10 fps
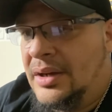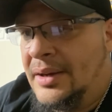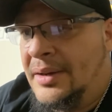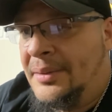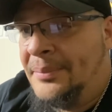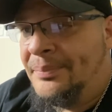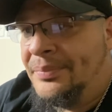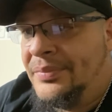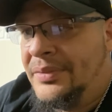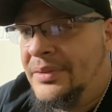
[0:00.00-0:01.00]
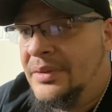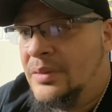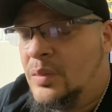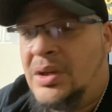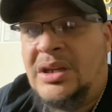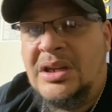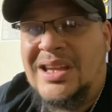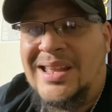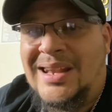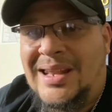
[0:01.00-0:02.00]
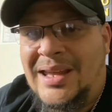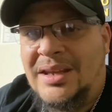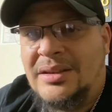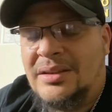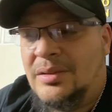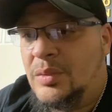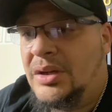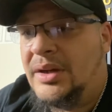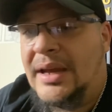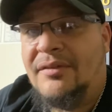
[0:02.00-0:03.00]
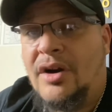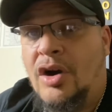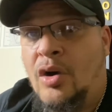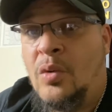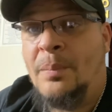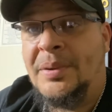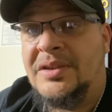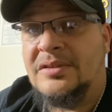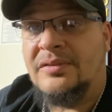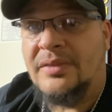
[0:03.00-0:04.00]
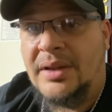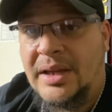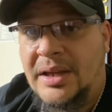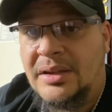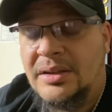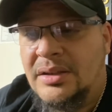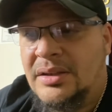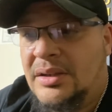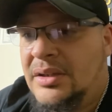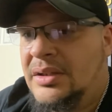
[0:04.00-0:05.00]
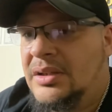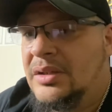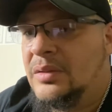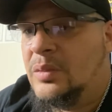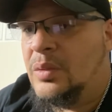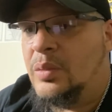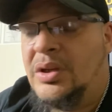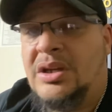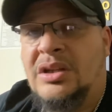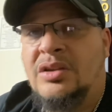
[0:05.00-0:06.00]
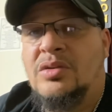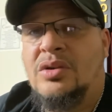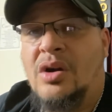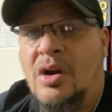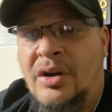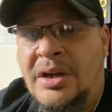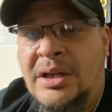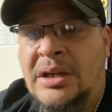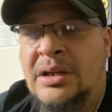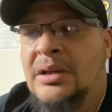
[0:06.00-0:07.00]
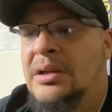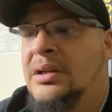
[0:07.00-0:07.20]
Um, we need to get land. We need to have our own piece of land where we can do gardening.